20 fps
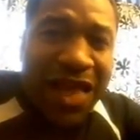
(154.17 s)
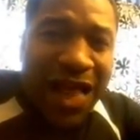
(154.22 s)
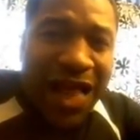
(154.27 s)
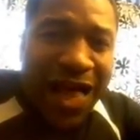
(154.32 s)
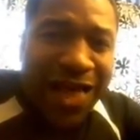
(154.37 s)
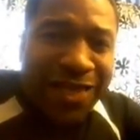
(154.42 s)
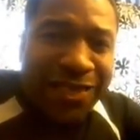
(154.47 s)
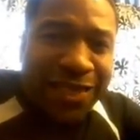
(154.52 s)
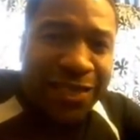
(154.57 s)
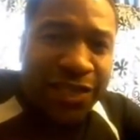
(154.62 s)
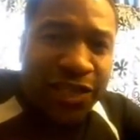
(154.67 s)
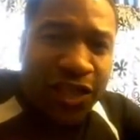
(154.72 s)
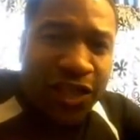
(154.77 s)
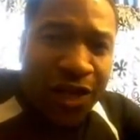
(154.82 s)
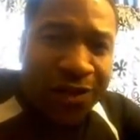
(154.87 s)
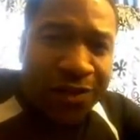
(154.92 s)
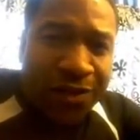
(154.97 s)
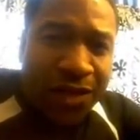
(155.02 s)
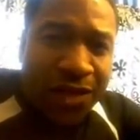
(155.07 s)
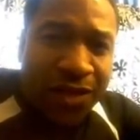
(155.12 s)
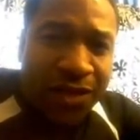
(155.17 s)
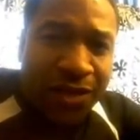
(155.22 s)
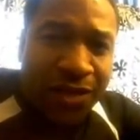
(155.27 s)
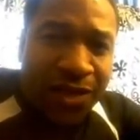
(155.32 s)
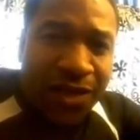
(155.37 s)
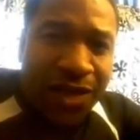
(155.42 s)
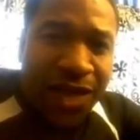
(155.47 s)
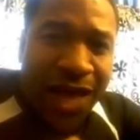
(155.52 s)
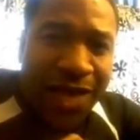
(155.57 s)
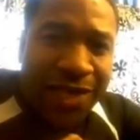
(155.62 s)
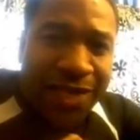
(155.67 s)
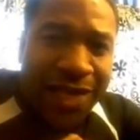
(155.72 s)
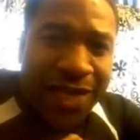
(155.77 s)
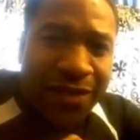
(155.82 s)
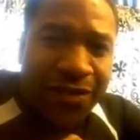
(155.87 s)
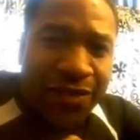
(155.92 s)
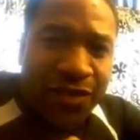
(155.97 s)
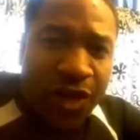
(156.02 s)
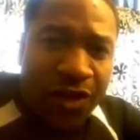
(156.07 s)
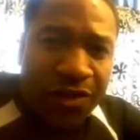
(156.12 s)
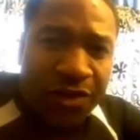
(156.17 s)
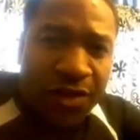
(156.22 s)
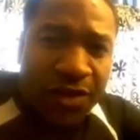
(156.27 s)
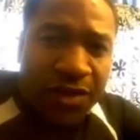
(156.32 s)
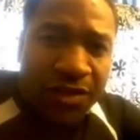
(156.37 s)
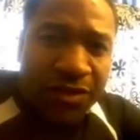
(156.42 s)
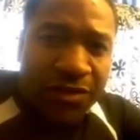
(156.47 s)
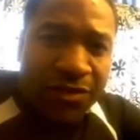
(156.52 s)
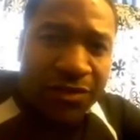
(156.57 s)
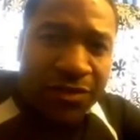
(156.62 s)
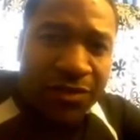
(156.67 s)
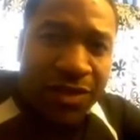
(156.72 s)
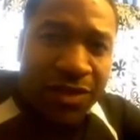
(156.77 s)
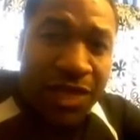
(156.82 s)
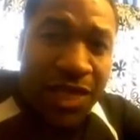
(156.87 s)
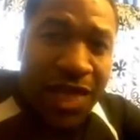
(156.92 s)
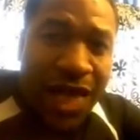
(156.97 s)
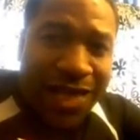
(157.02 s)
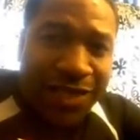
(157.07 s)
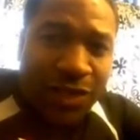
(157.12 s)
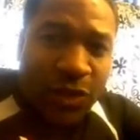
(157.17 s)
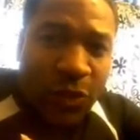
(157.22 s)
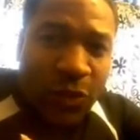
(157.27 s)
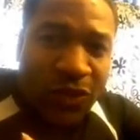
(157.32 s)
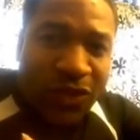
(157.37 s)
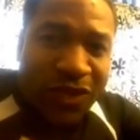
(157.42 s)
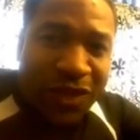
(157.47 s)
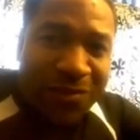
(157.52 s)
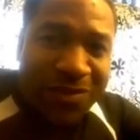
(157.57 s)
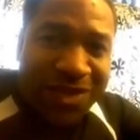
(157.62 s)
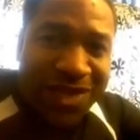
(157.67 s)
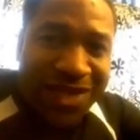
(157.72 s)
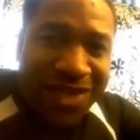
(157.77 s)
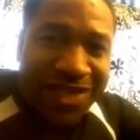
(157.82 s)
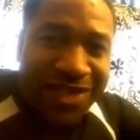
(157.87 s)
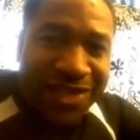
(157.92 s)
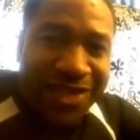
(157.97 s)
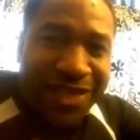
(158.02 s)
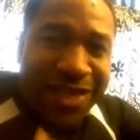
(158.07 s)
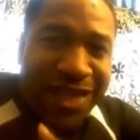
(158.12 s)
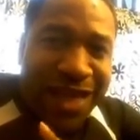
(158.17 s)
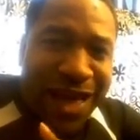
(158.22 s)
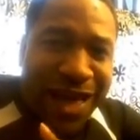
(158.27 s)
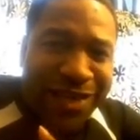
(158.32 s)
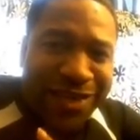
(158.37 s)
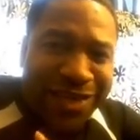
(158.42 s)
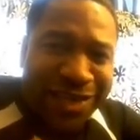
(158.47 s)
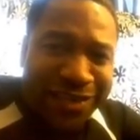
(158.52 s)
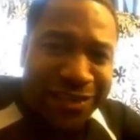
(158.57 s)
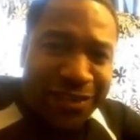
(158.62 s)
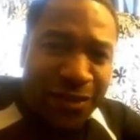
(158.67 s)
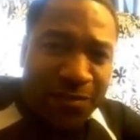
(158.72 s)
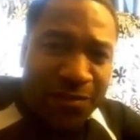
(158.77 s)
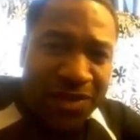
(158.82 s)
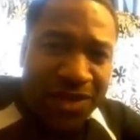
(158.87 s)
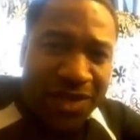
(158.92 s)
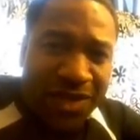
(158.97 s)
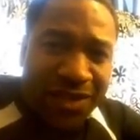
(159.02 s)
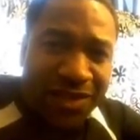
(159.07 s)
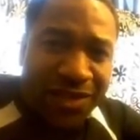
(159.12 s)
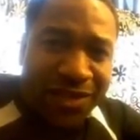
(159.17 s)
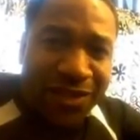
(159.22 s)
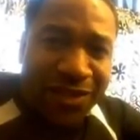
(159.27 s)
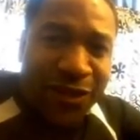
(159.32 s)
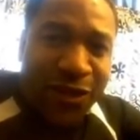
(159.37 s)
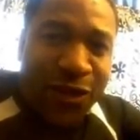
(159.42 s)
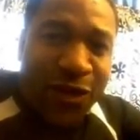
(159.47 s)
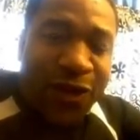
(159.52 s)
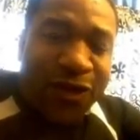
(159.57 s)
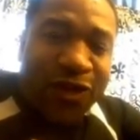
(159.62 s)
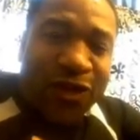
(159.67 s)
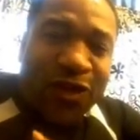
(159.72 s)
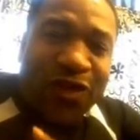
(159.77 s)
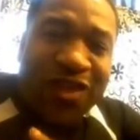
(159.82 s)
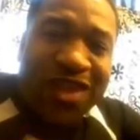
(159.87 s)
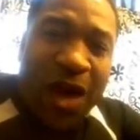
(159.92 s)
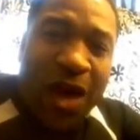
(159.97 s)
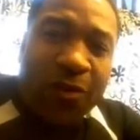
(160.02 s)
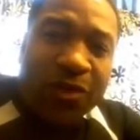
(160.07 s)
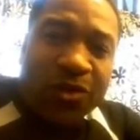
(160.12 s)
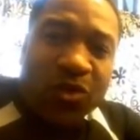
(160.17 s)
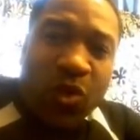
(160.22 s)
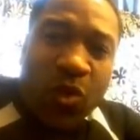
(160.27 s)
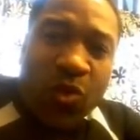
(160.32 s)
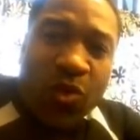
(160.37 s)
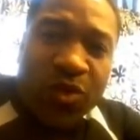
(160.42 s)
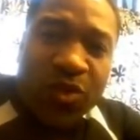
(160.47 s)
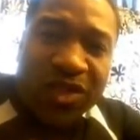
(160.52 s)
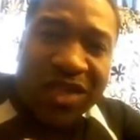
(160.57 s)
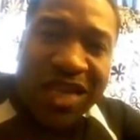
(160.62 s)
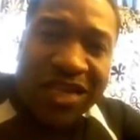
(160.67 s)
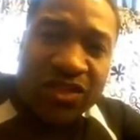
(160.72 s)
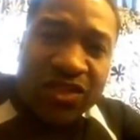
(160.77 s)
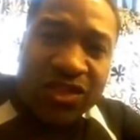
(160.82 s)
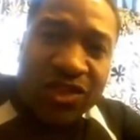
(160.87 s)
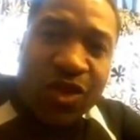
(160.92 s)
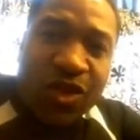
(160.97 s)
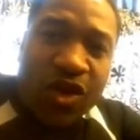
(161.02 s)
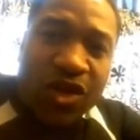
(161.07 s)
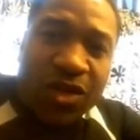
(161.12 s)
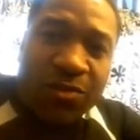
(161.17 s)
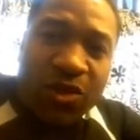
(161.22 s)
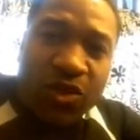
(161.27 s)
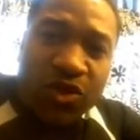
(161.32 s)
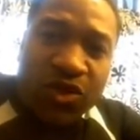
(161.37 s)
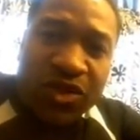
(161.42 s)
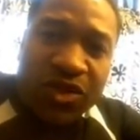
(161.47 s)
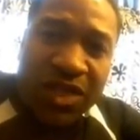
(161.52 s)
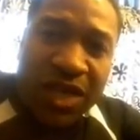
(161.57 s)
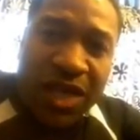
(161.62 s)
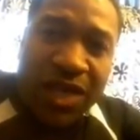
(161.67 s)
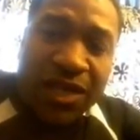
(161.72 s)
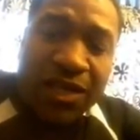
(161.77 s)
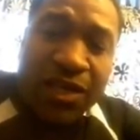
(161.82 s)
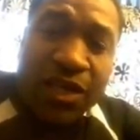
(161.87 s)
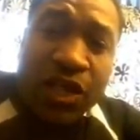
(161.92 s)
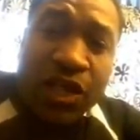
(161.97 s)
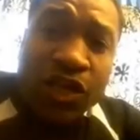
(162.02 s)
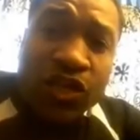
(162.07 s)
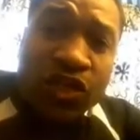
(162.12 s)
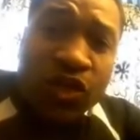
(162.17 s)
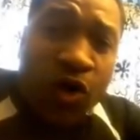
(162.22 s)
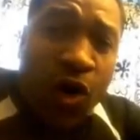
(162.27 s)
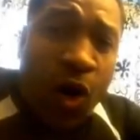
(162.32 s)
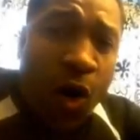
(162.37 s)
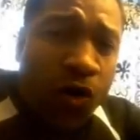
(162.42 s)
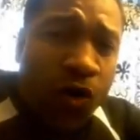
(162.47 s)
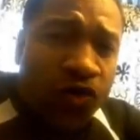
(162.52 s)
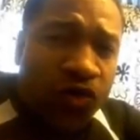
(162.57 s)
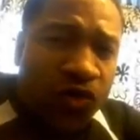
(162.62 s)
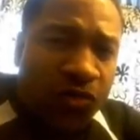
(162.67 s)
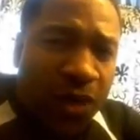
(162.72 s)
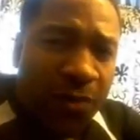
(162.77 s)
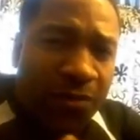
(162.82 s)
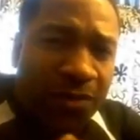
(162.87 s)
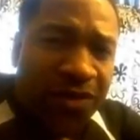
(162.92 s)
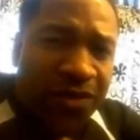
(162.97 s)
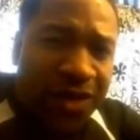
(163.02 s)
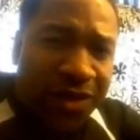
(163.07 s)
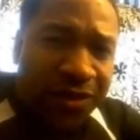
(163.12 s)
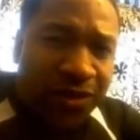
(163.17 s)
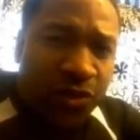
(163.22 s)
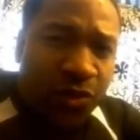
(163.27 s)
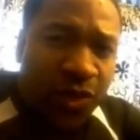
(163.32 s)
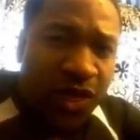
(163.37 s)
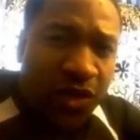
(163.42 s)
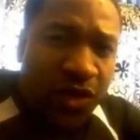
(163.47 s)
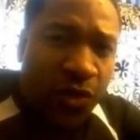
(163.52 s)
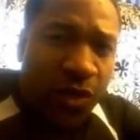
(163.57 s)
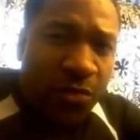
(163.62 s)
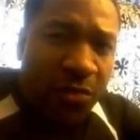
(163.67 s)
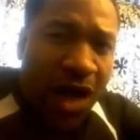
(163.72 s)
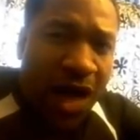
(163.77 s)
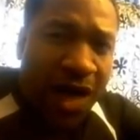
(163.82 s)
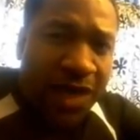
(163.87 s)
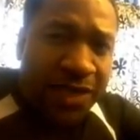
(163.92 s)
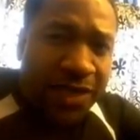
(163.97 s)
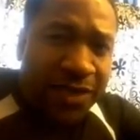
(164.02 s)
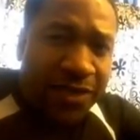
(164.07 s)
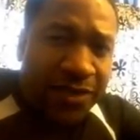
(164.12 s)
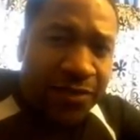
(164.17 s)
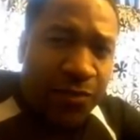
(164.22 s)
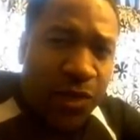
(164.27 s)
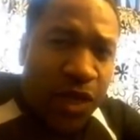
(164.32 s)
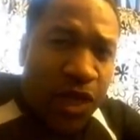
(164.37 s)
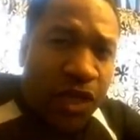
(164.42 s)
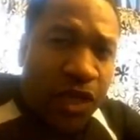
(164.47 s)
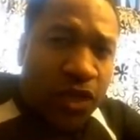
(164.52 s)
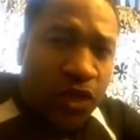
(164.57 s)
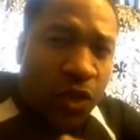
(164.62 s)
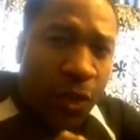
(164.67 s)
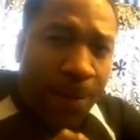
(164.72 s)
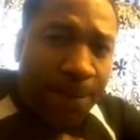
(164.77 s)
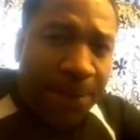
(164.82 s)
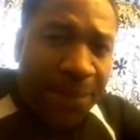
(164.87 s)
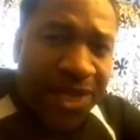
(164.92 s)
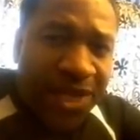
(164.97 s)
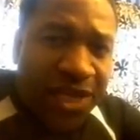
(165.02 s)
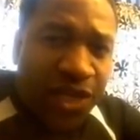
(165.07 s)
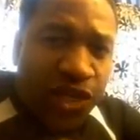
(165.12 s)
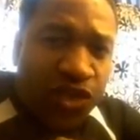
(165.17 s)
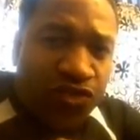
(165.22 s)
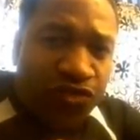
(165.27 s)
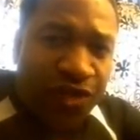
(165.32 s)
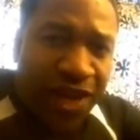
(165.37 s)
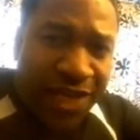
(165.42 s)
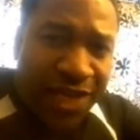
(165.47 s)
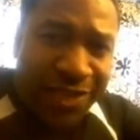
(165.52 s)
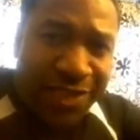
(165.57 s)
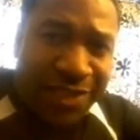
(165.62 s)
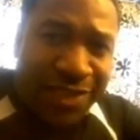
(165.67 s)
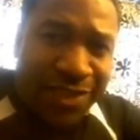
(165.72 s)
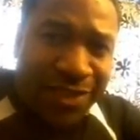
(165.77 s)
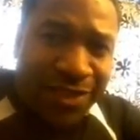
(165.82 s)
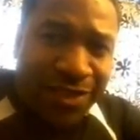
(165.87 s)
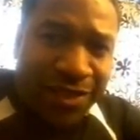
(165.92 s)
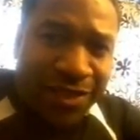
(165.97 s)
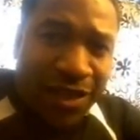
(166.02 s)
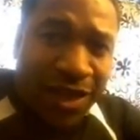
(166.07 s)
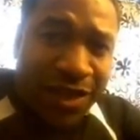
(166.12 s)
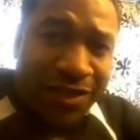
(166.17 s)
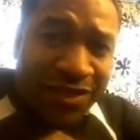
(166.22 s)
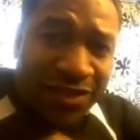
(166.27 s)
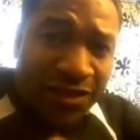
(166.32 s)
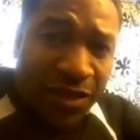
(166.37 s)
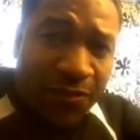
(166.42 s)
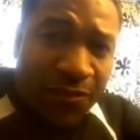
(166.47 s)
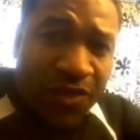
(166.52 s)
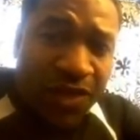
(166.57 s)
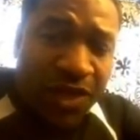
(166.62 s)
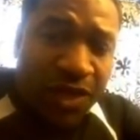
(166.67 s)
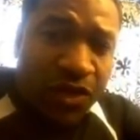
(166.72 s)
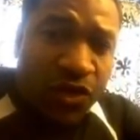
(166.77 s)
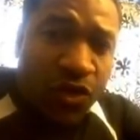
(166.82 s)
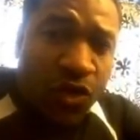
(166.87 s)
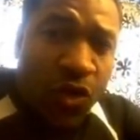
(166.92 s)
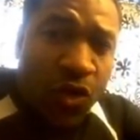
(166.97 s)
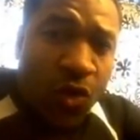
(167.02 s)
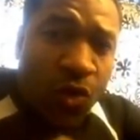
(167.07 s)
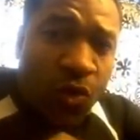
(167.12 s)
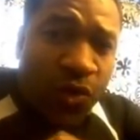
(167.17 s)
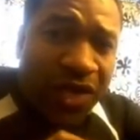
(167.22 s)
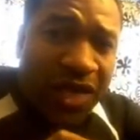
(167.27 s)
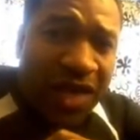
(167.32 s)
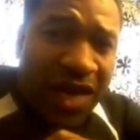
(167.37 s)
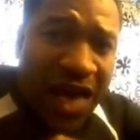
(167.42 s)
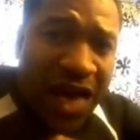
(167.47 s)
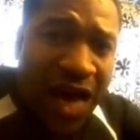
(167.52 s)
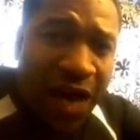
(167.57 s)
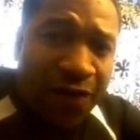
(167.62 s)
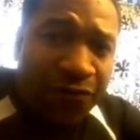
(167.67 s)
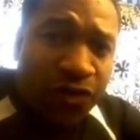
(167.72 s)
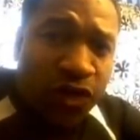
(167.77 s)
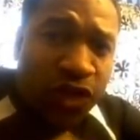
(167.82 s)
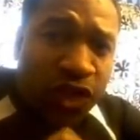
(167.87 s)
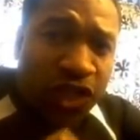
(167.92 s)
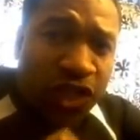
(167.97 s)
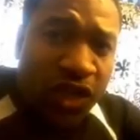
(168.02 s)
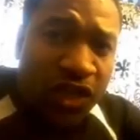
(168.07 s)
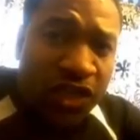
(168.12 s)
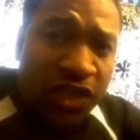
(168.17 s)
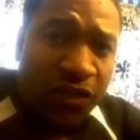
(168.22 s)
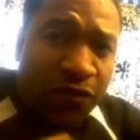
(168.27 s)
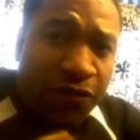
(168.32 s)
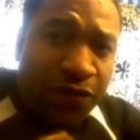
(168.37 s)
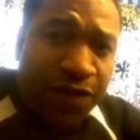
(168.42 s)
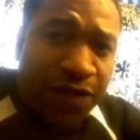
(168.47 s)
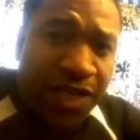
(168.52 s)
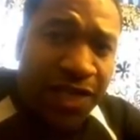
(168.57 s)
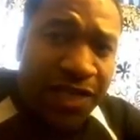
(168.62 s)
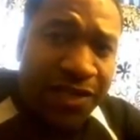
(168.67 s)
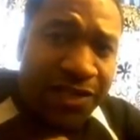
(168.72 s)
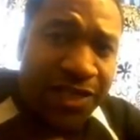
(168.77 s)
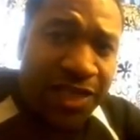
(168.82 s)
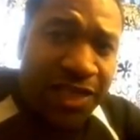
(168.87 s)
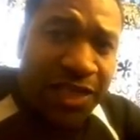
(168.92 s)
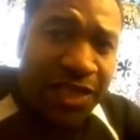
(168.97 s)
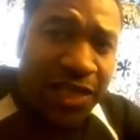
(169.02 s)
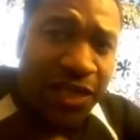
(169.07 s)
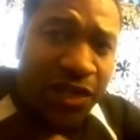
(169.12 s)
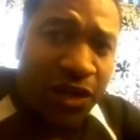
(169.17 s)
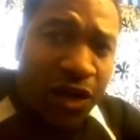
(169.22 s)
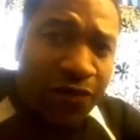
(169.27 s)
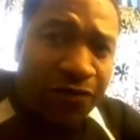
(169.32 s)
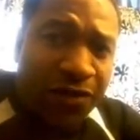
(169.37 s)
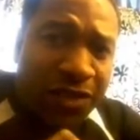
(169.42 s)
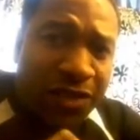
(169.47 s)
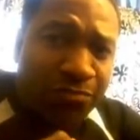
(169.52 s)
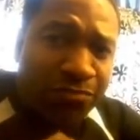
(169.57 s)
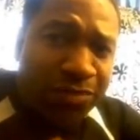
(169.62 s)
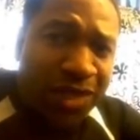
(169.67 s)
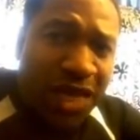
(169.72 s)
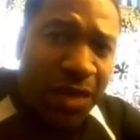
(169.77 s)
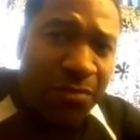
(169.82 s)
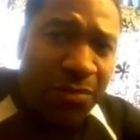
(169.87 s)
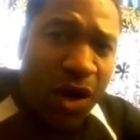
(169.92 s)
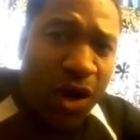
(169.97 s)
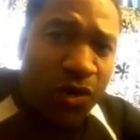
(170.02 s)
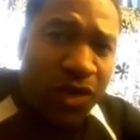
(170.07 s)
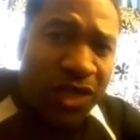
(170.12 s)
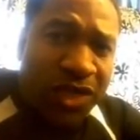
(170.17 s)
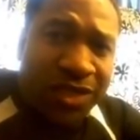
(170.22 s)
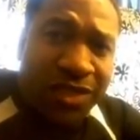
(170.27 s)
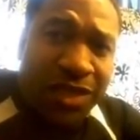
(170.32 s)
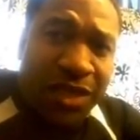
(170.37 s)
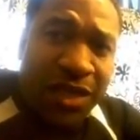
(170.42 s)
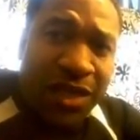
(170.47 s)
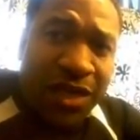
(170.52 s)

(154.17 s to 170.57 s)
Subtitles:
I did nothing, I get nothing. I do something, I get something. So that was what we was actually talking about today. So always remember this within our minds. To be great at something, we have to touch it, feel it, think it, love it, be about it